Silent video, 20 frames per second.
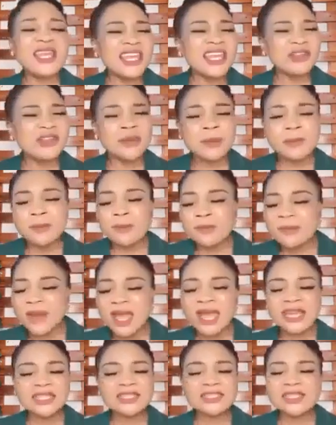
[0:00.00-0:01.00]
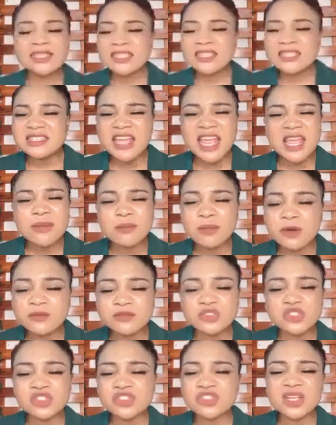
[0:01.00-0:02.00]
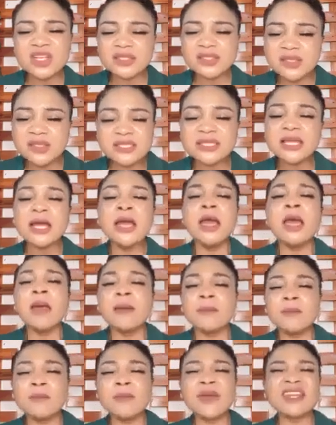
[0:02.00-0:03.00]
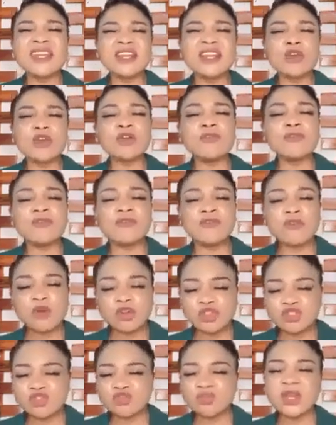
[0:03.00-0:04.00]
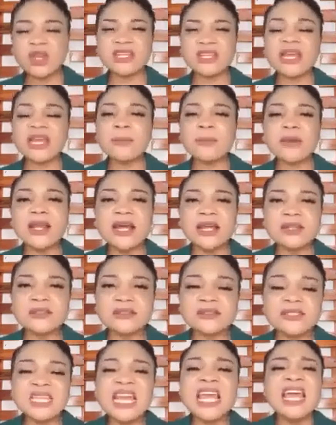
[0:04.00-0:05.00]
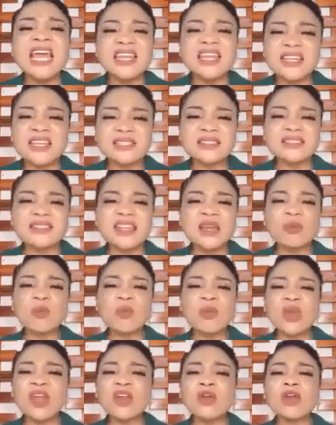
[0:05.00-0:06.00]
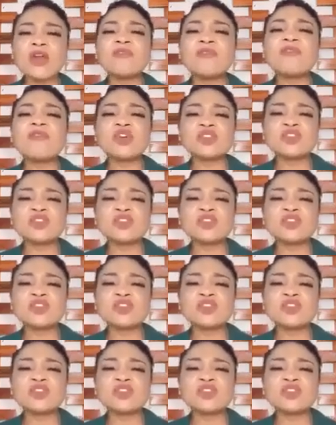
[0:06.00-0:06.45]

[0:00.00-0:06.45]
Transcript: In the mighty name of Jesus, may the Lord frustrate their plans. The same way God